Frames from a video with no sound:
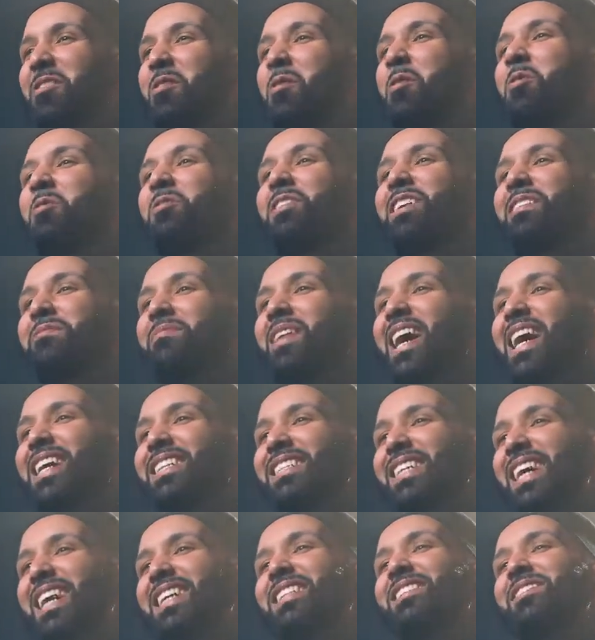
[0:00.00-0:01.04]
They're holding
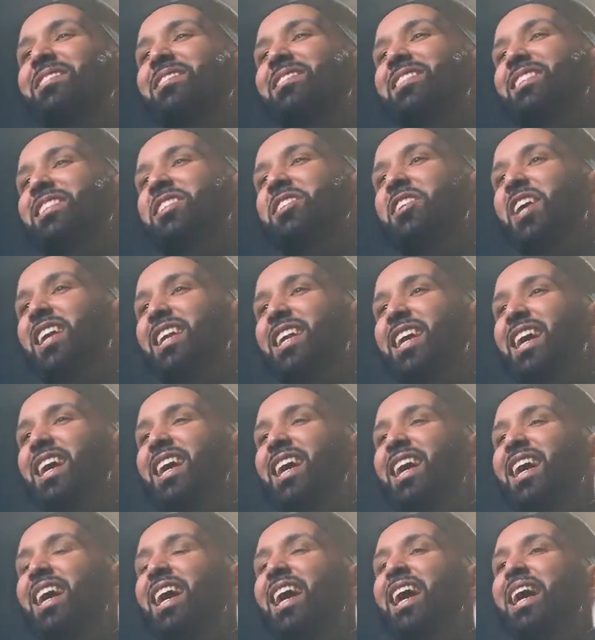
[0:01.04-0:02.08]
back to enter into Jannah.